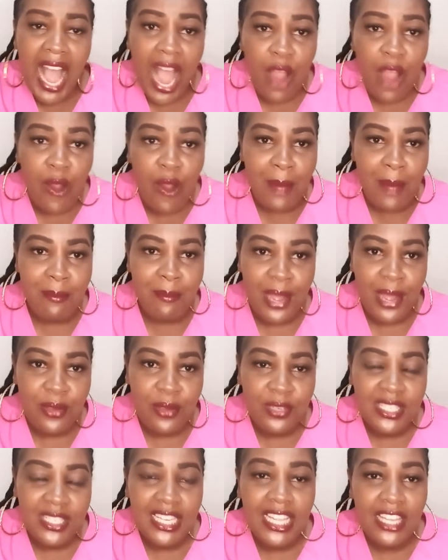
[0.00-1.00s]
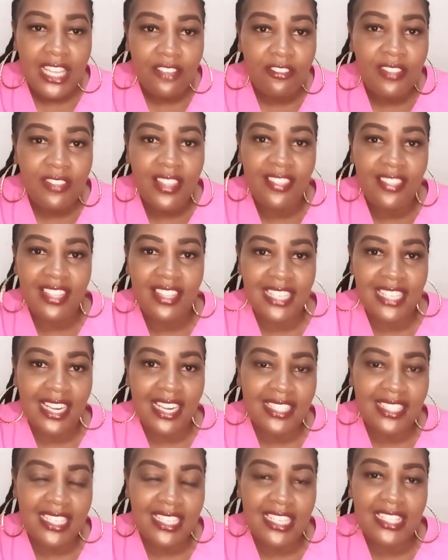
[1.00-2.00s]
How about if the
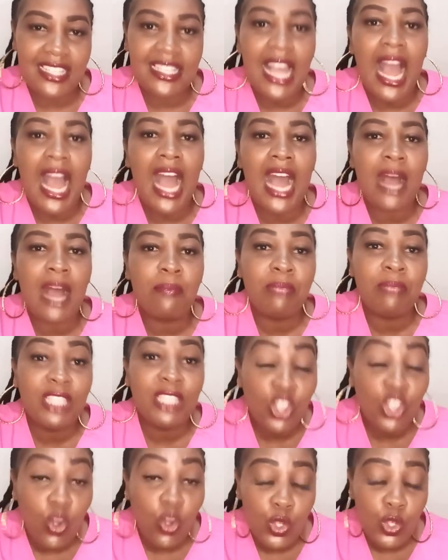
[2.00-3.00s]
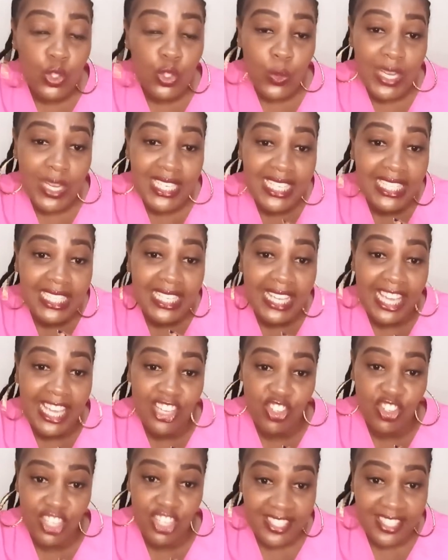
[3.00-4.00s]
child is below 20
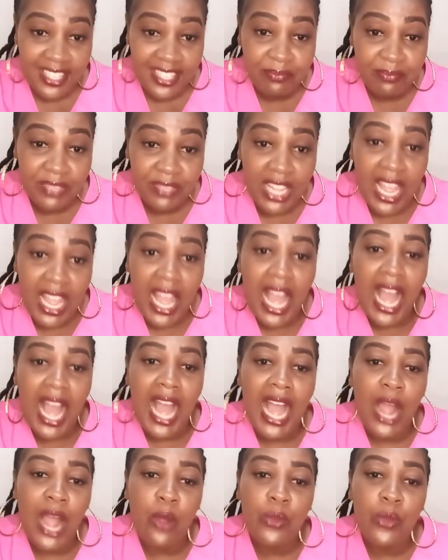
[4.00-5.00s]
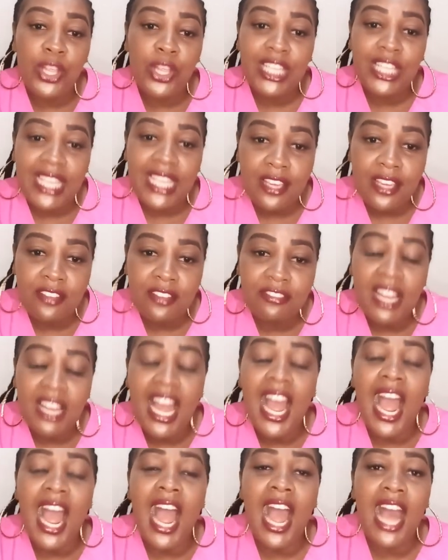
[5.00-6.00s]
kgs? We give
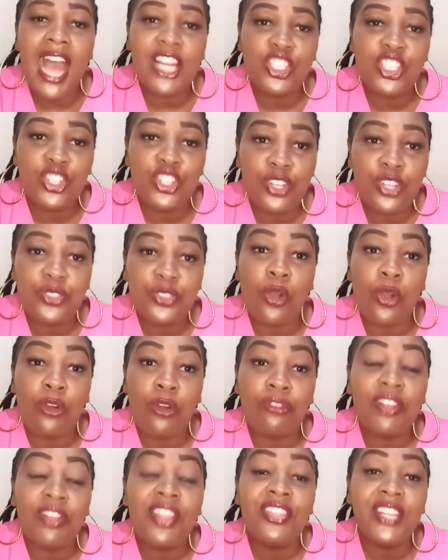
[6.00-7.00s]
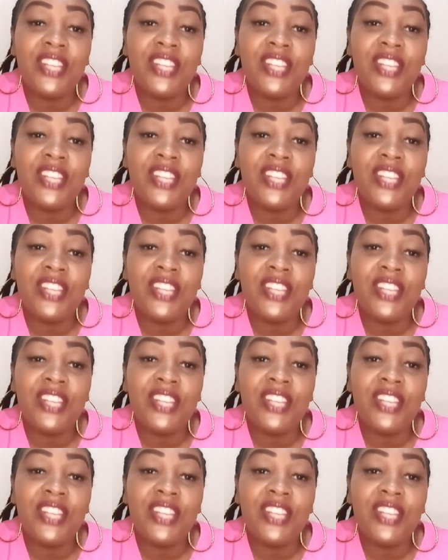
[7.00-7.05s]
a dose of